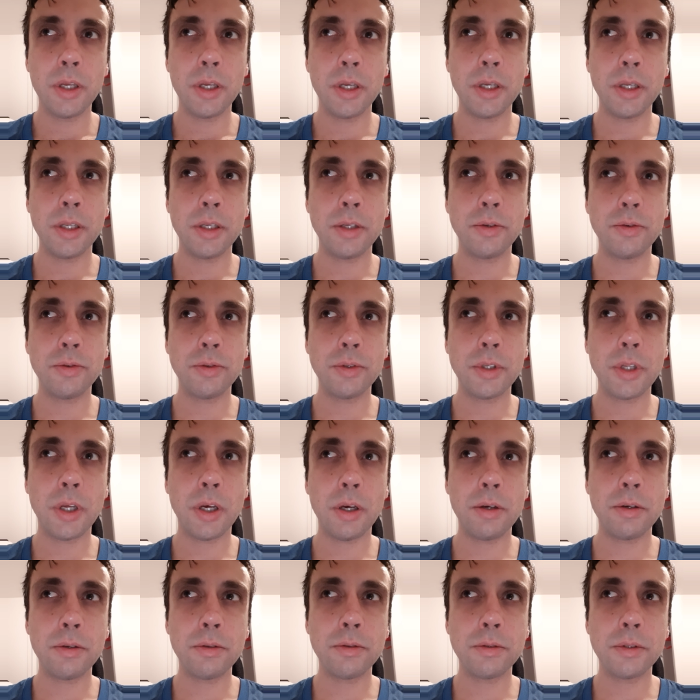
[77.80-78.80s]
in two
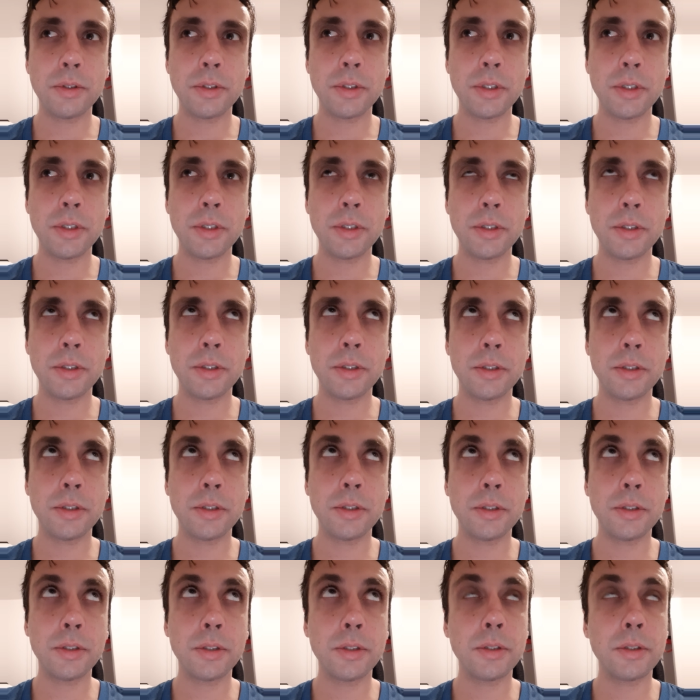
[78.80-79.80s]

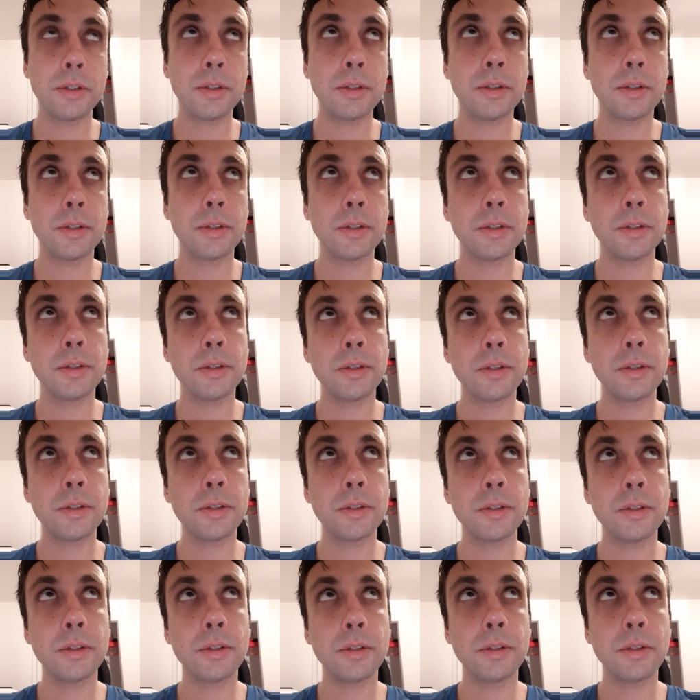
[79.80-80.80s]

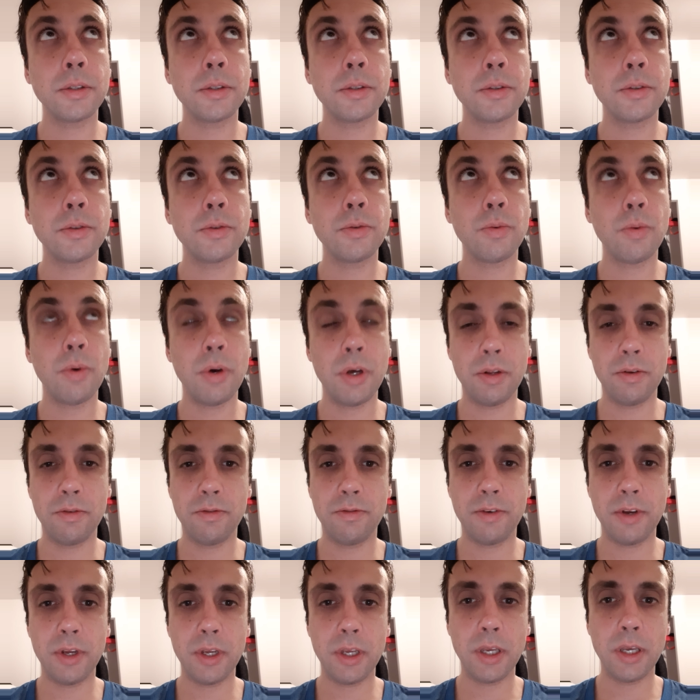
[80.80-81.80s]
thousand. twelve
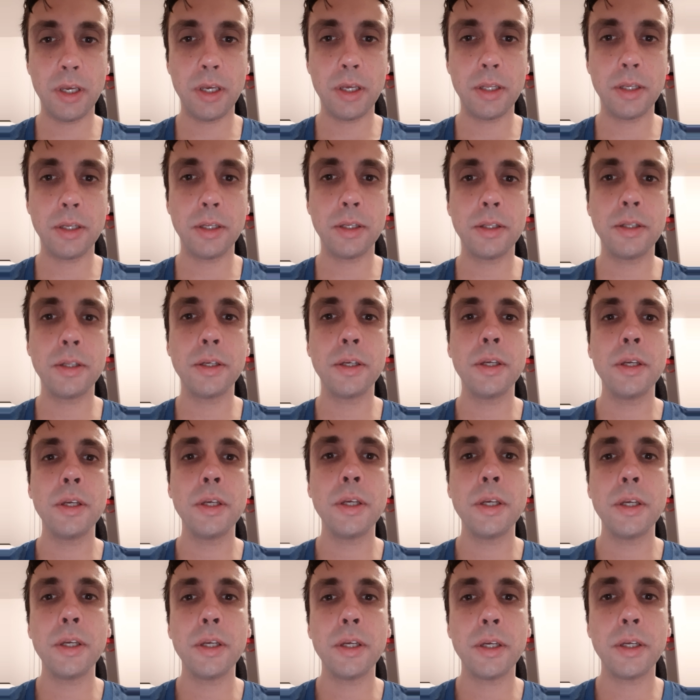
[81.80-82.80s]
I had it
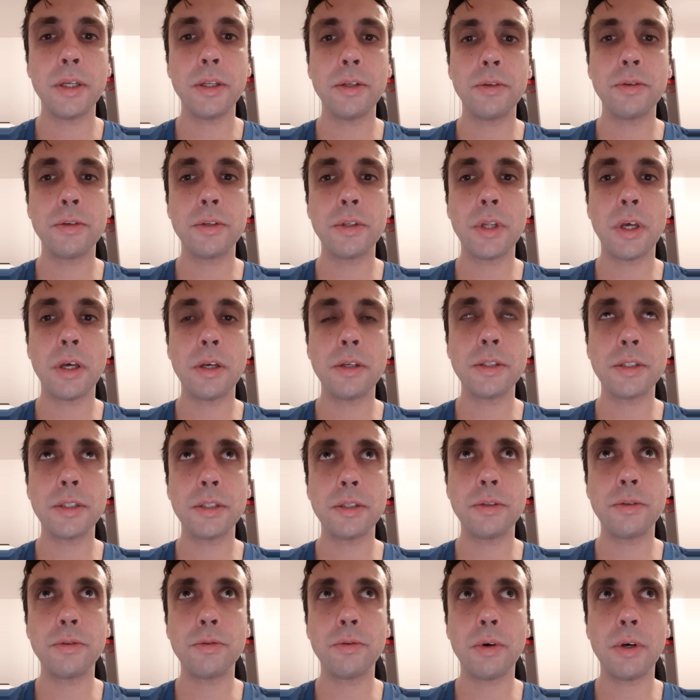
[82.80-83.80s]
in two
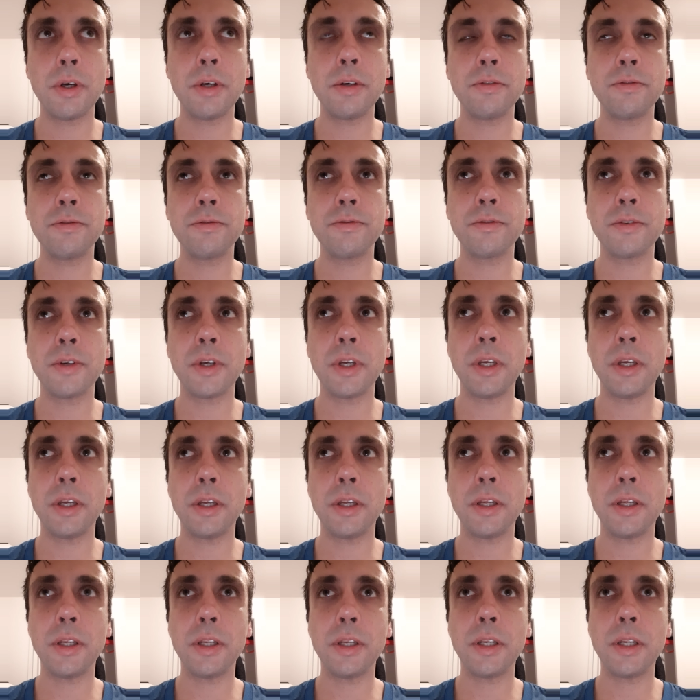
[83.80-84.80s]
thousand twelve,
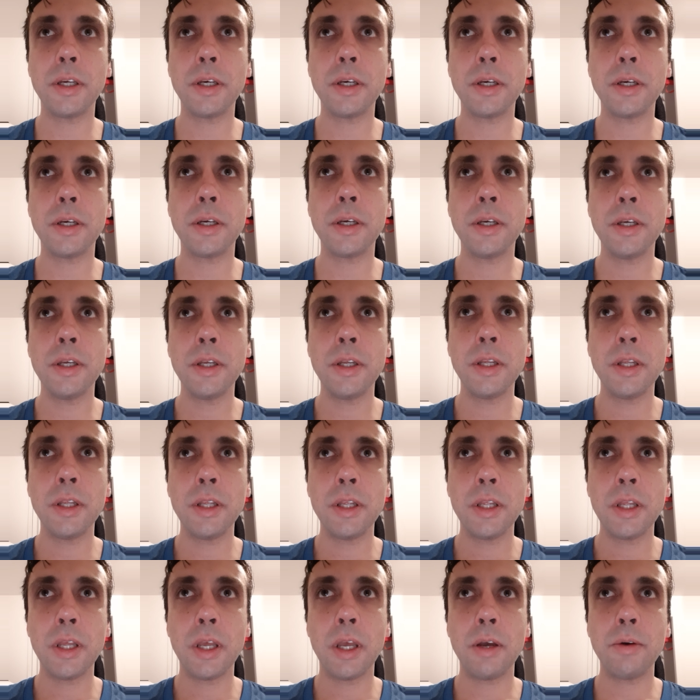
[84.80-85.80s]
and uh,
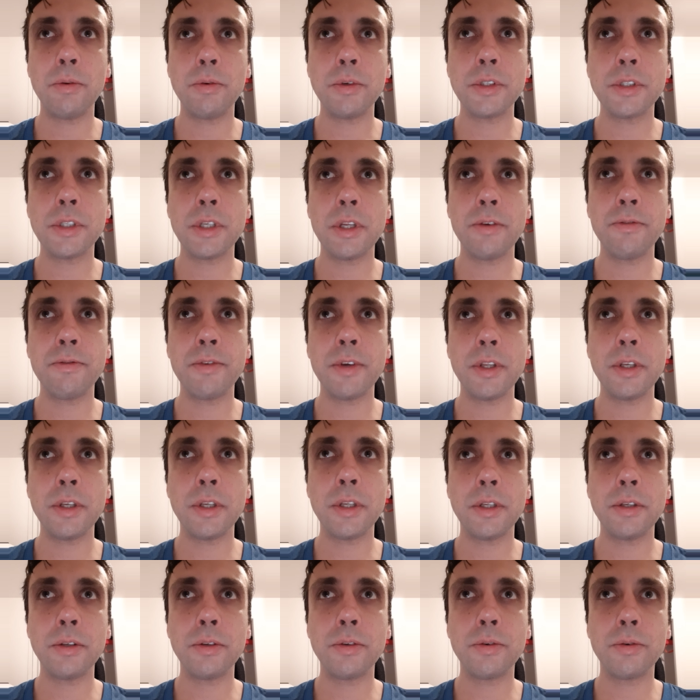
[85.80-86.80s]
I was living
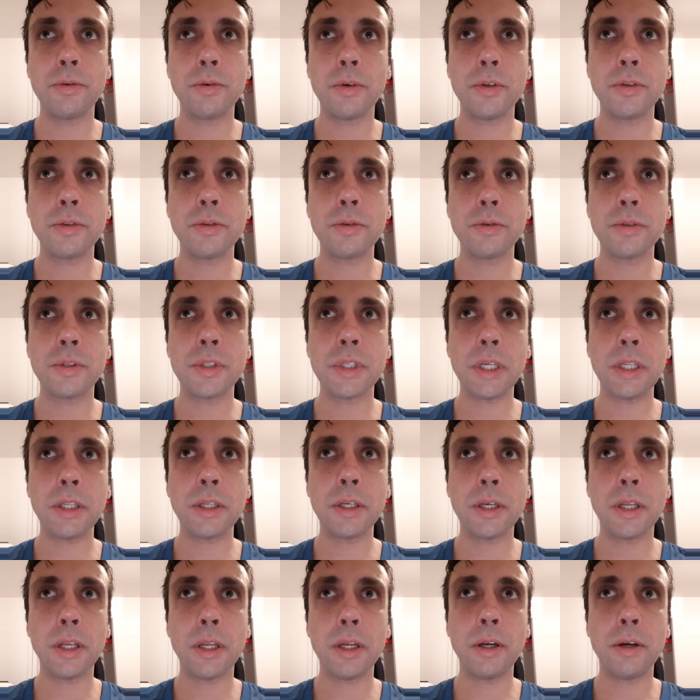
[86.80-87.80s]
in Toronto, Saint
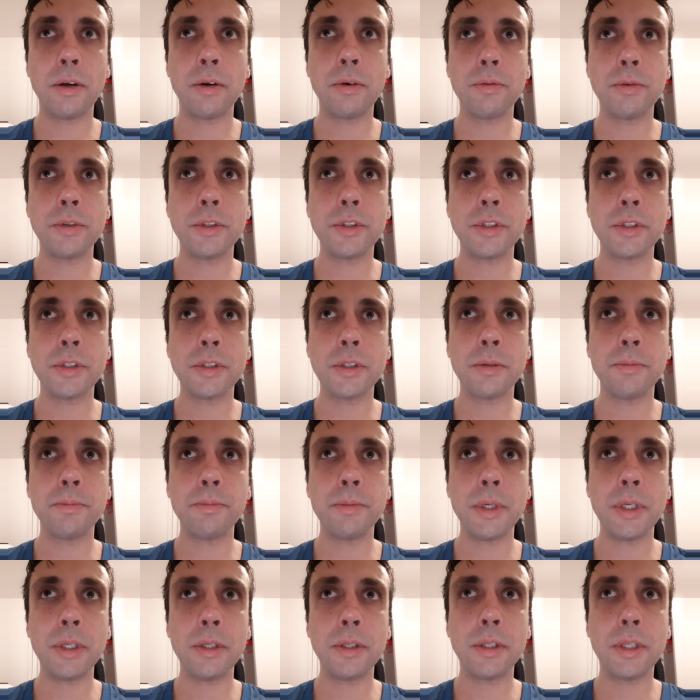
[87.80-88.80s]
Clair, which is a
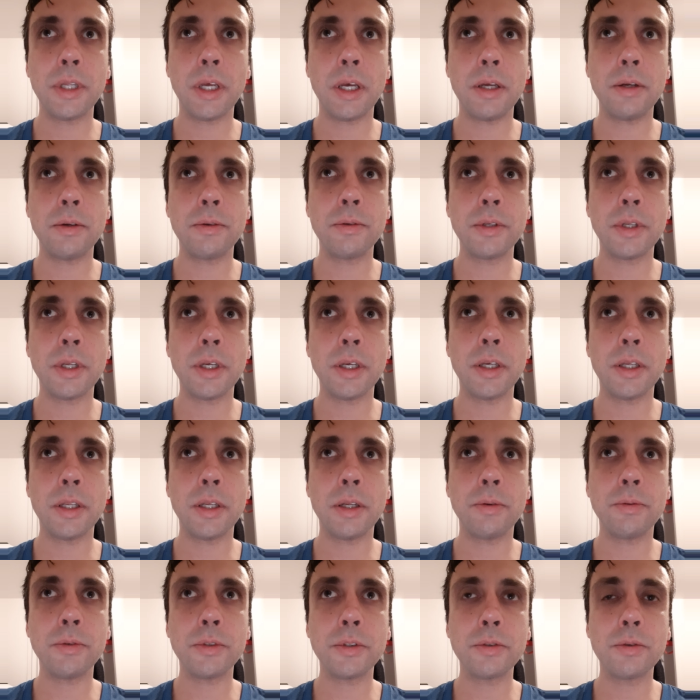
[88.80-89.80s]
midtown, and
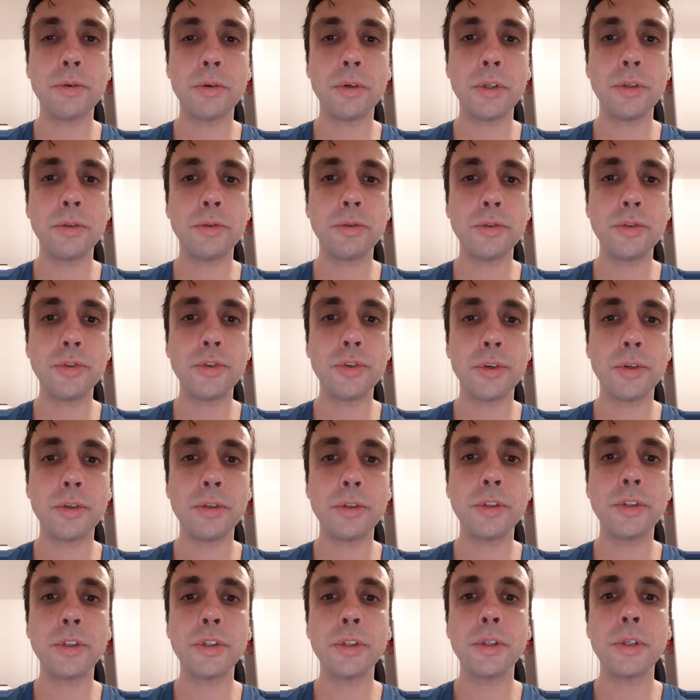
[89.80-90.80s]
I was going to
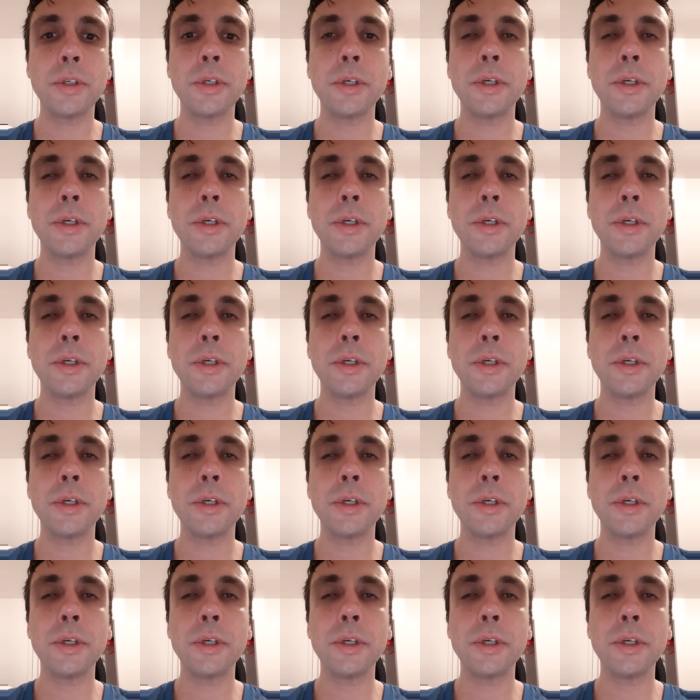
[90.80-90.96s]
church,